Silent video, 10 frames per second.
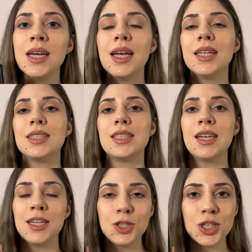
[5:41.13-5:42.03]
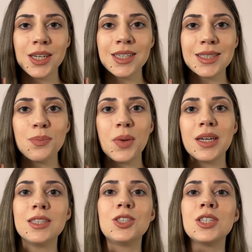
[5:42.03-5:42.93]
It's delicious but
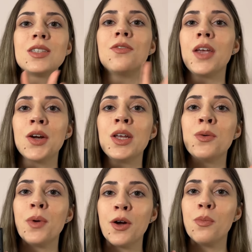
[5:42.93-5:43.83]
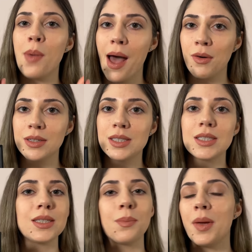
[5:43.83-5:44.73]
it's just very well
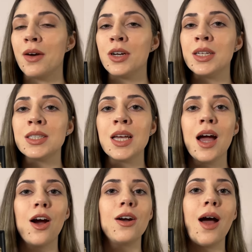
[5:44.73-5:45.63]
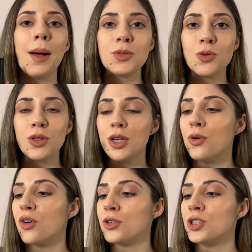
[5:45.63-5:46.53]
balanced. The berries are absolutely
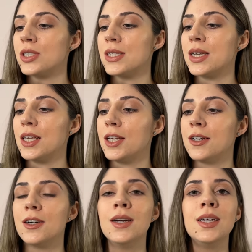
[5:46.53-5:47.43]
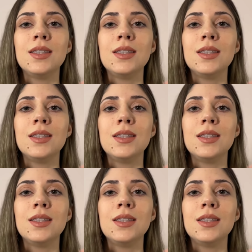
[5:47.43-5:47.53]
gorgeous in here.